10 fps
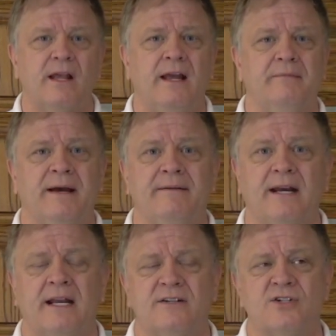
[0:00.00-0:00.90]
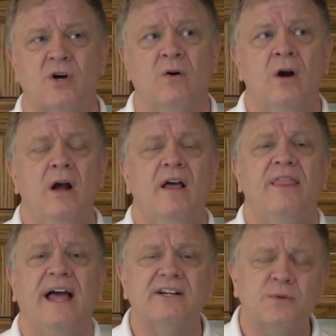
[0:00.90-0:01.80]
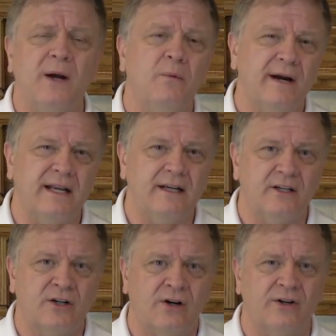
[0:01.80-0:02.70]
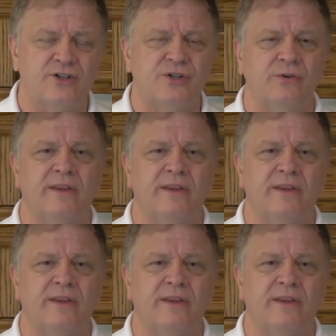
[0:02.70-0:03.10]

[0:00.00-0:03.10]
Amen. And so That's why I want to encourage you.